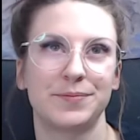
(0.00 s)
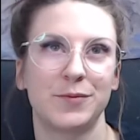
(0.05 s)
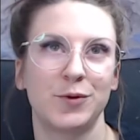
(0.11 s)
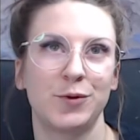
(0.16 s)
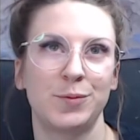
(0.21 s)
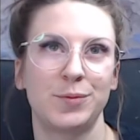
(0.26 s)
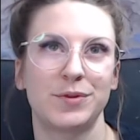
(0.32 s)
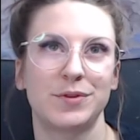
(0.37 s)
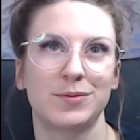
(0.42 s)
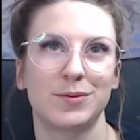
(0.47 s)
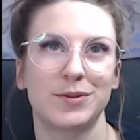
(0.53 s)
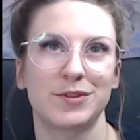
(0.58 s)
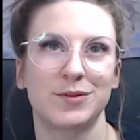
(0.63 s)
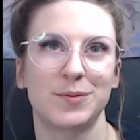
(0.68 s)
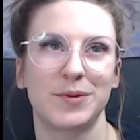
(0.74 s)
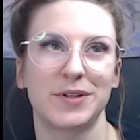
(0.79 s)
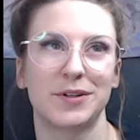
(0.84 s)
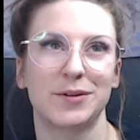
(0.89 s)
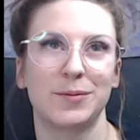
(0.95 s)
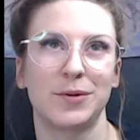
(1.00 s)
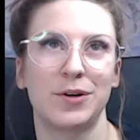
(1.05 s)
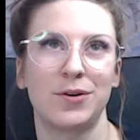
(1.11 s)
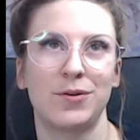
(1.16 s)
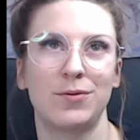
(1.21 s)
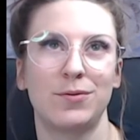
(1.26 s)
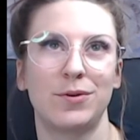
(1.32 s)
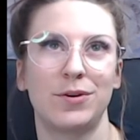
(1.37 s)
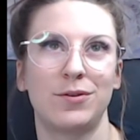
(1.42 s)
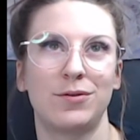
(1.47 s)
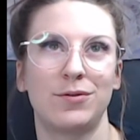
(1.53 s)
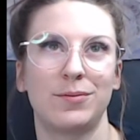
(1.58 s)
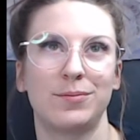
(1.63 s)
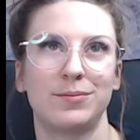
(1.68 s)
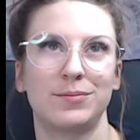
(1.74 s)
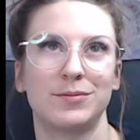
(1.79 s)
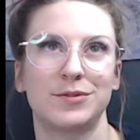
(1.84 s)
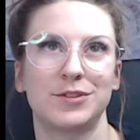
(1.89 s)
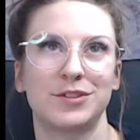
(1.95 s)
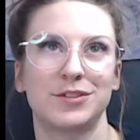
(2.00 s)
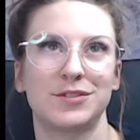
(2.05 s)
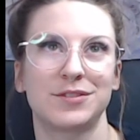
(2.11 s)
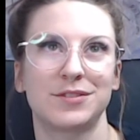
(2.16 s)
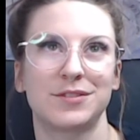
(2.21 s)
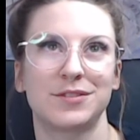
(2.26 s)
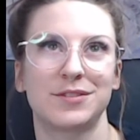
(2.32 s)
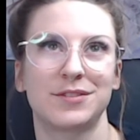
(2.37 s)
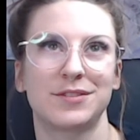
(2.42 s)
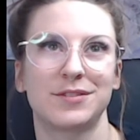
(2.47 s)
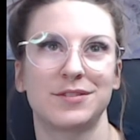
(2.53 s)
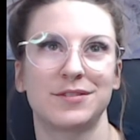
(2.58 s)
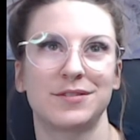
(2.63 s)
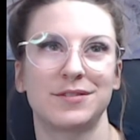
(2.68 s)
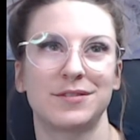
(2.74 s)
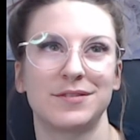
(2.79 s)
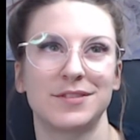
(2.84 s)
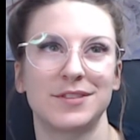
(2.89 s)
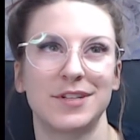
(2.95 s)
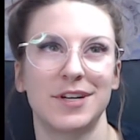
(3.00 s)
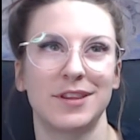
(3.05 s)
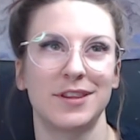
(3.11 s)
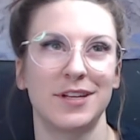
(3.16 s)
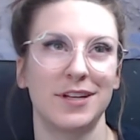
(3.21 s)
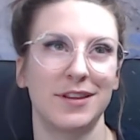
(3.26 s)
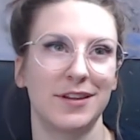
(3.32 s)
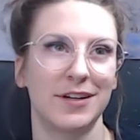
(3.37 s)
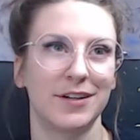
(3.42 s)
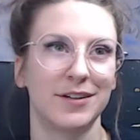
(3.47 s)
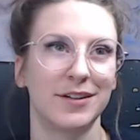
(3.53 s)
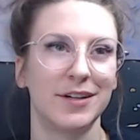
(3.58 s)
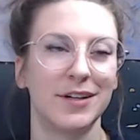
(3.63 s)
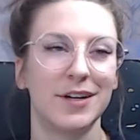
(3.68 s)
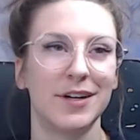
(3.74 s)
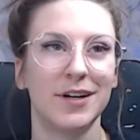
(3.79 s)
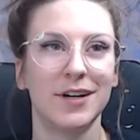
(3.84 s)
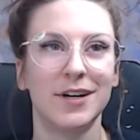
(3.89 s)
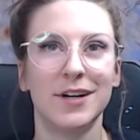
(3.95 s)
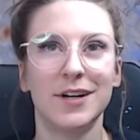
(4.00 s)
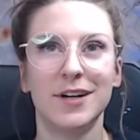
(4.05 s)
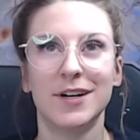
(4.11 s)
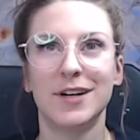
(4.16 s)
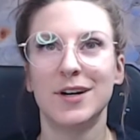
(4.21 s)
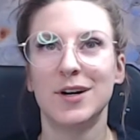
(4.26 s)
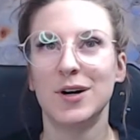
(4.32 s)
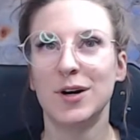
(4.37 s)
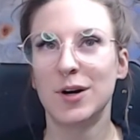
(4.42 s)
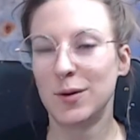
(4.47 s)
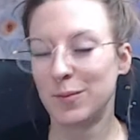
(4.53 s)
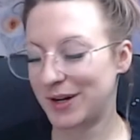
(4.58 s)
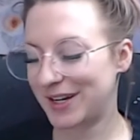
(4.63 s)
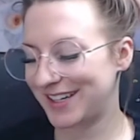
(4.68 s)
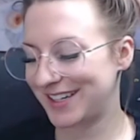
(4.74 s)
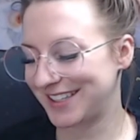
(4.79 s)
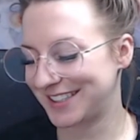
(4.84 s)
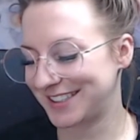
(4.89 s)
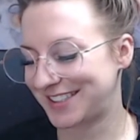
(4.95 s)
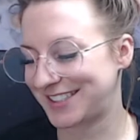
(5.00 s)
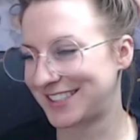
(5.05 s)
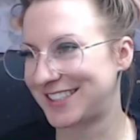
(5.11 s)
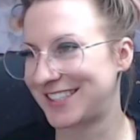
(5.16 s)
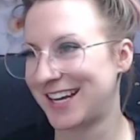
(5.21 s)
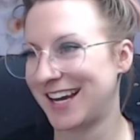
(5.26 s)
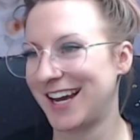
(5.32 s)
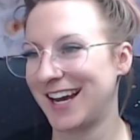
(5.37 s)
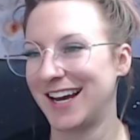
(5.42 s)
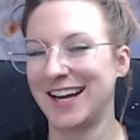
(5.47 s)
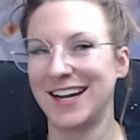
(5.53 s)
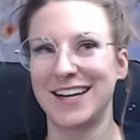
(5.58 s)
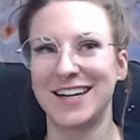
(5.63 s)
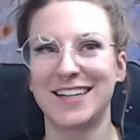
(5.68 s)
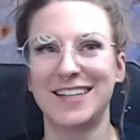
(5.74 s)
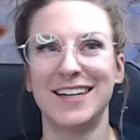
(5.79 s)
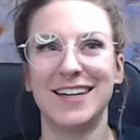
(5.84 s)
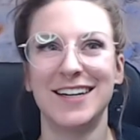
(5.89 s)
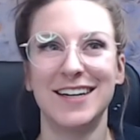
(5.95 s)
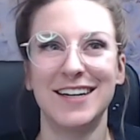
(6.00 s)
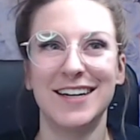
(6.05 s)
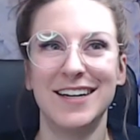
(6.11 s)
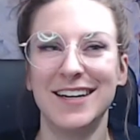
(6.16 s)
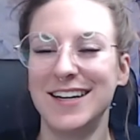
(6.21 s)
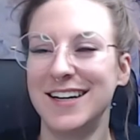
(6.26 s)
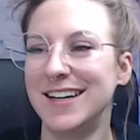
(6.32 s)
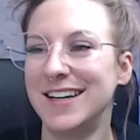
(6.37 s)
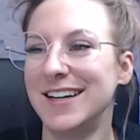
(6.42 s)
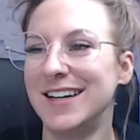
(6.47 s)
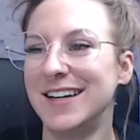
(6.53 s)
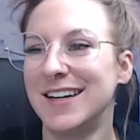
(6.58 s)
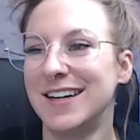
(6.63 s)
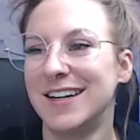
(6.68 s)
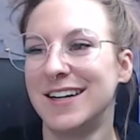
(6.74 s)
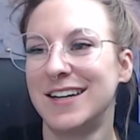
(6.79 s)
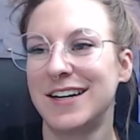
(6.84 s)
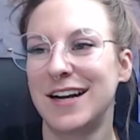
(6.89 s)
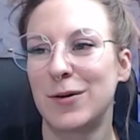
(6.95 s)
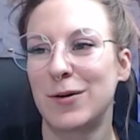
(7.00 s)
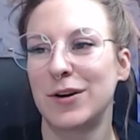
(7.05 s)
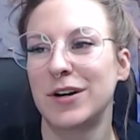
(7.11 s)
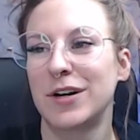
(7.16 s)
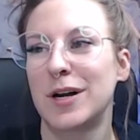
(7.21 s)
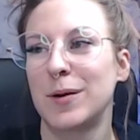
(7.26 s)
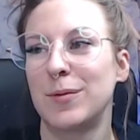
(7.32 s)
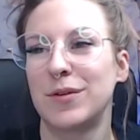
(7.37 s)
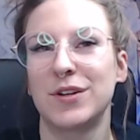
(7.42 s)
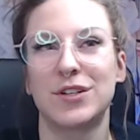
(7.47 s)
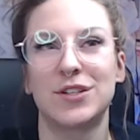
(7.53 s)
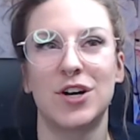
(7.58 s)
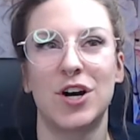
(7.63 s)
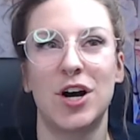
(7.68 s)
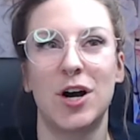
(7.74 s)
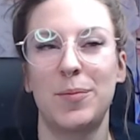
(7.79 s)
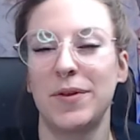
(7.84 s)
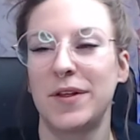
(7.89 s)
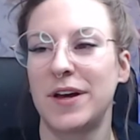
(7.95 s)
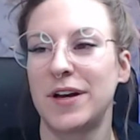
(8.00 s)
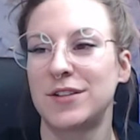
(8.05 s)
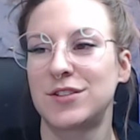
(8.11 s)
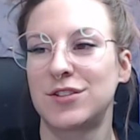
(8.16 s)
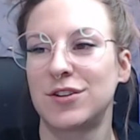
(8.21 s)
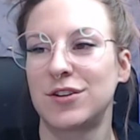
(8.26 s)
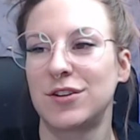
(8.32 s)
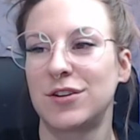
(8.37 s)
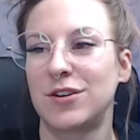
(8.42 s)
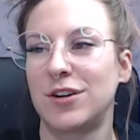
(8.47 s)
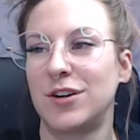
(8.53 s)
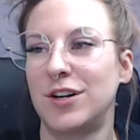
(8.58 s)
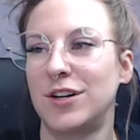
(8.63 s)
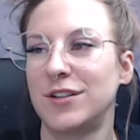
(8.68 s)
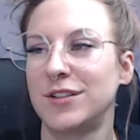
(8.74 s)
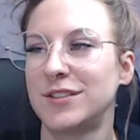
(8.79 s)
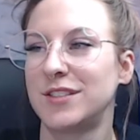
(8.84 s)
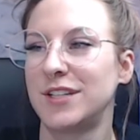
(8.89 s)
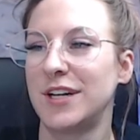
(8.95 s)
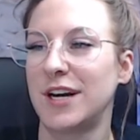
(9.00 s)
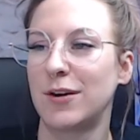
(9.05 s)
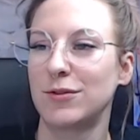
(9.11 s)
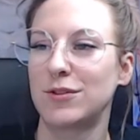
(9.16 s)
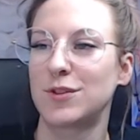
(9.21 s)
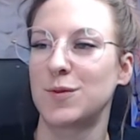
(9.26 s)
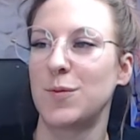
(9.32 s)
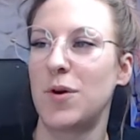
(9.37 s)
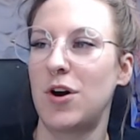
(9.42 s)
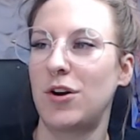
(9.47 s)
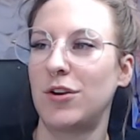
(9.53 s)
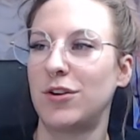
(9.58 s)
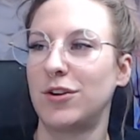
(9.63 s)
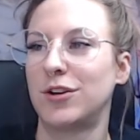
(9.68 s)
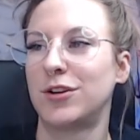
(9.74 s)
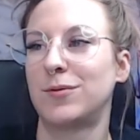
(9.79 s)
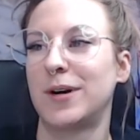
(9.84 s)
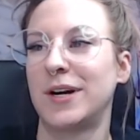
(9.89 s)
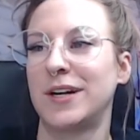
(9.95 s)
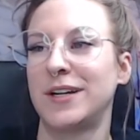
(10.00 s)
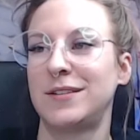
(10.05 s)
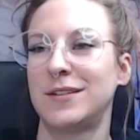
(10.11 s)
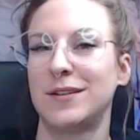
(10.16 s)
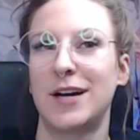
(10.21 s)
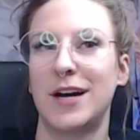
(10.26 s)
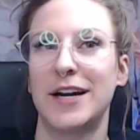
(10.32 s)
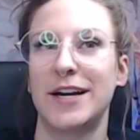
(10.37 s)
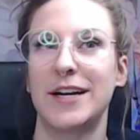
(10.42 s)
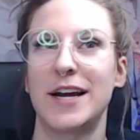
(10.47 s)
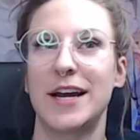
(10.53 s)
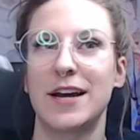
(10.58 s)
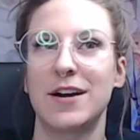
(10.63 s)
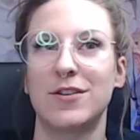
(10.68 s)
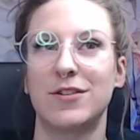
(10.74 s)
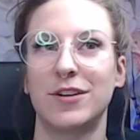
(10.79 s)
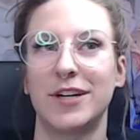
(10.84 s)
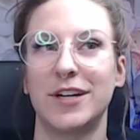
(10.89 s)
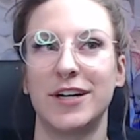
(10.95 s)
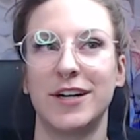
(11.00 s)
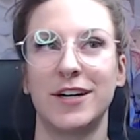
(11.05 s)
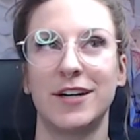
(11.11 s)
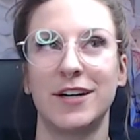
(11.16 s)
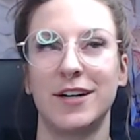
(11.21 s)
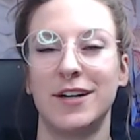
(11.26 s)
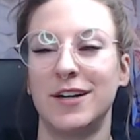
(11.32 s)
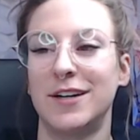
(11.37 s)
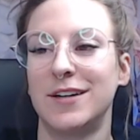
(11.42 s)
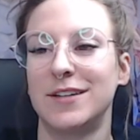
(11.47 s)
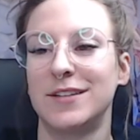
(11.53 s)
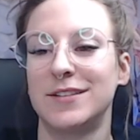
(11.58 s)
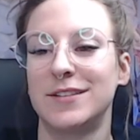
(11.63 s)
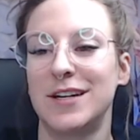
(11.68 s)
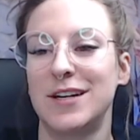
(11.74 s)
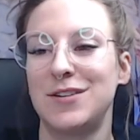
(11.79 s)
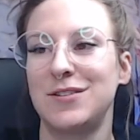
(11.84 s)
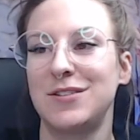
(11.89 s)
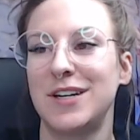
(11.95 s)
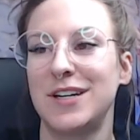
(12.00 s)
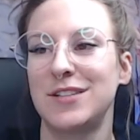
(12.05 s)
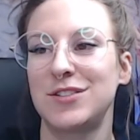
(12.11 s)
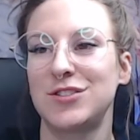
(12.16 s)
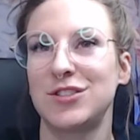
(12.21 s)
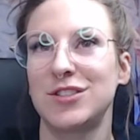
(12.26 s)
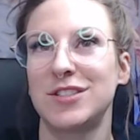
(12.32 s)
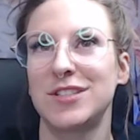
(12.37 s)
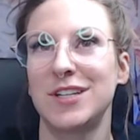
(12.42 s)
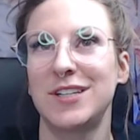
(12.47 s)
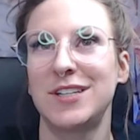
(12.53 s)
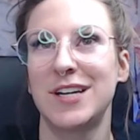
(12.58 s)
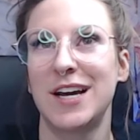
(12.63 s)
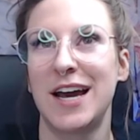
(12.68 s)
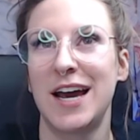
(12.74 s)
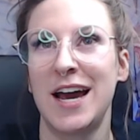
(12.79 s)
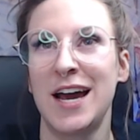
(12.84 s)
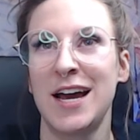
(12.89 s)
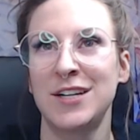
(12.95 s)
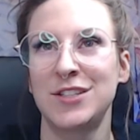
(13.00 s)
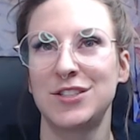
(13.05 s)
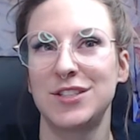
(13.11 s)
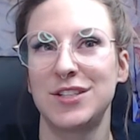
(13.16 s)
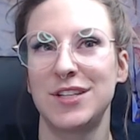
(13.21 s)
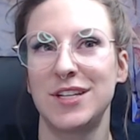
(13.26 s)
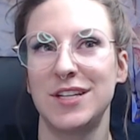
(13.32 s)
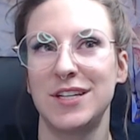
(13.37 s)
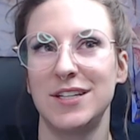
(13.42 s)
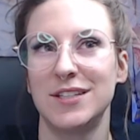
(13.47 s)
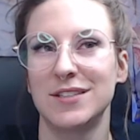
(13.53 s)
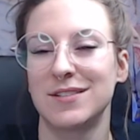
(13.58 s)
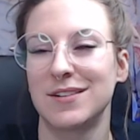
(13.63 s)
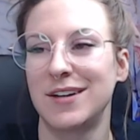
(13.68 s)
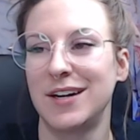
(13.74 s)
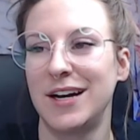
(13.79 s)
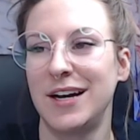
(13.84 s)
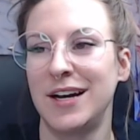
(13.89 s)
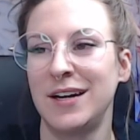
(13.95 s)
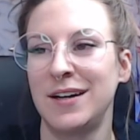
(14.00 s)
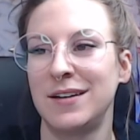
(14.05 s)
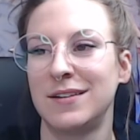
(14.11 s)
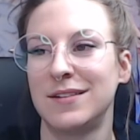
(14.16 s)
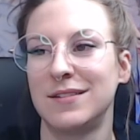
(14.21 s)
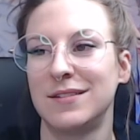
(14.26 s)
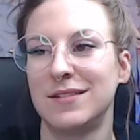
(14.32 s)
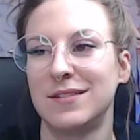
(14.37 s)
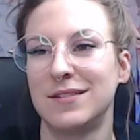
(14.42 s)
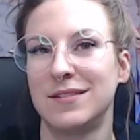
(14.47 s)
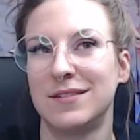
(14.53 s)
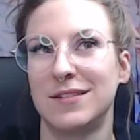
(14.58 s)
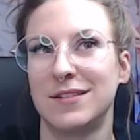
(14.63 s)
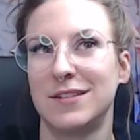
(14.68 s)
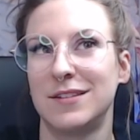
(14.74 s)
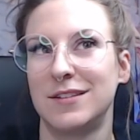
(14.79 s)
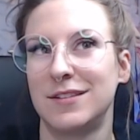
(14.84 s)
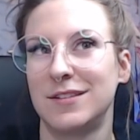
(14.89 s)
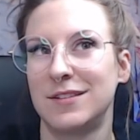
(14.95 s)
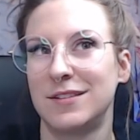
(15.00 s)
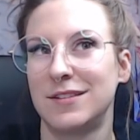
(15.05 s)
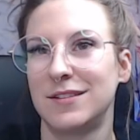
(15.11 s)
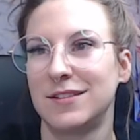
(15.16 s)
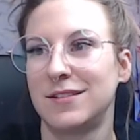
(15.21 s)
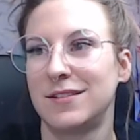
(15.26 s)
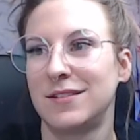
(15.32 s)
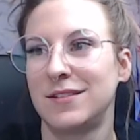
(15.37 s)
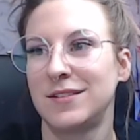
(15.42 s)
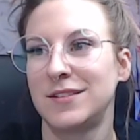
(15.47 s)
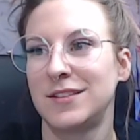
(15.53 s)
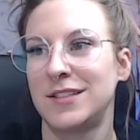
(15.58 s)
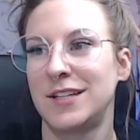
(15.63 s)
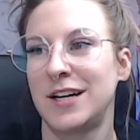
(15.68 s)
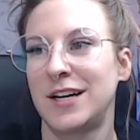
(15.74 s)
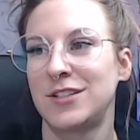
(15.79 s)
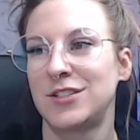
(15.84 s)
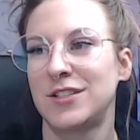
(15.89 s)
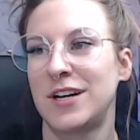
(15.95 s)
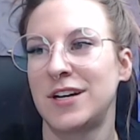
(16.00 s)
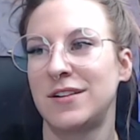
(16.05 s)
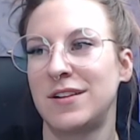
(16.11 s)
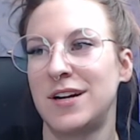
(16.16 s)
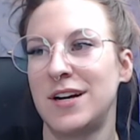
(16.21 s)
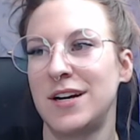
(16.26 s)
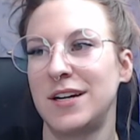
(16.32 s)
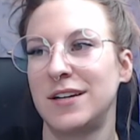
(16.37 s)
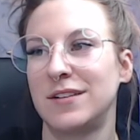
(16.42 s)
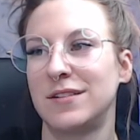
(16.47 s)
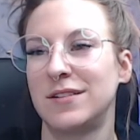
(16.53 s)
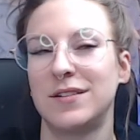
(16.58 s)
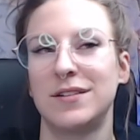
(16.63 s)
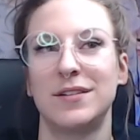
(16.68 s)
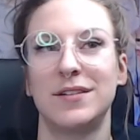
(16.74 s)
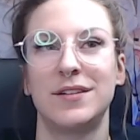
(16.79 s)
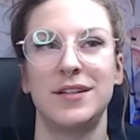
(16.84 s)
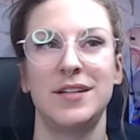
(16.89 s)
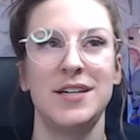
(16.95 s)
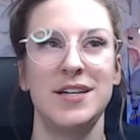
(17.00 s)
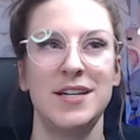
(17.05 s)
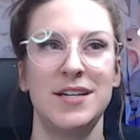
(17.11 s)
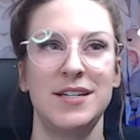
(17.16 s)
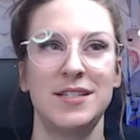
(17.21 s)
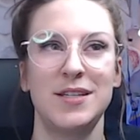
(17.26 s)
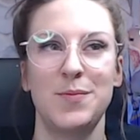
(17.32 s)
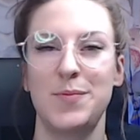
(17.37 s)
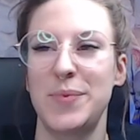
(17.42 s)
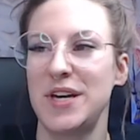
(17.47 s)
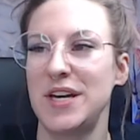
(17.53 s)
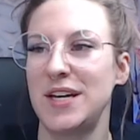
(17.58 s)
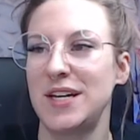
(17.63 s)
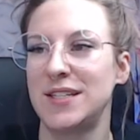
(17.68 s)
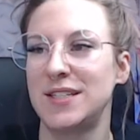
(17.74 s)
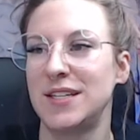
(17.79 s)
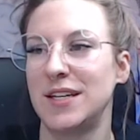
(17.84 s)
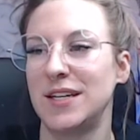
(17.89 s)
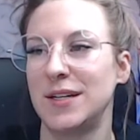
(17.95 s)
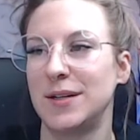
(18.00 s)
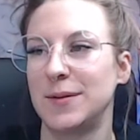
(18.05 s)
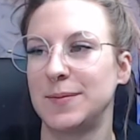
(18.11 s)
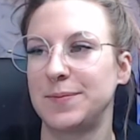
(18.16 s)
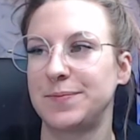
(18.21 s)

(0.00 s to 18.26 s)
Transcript: Oops, where's my. Oh, oh, just. Let's get that there. But instead, now we're gonna come to the top of that circle. See how it's smaller, right? At an angle here. Now let's just attach these, okay? Let's attach that line. Easy peasy.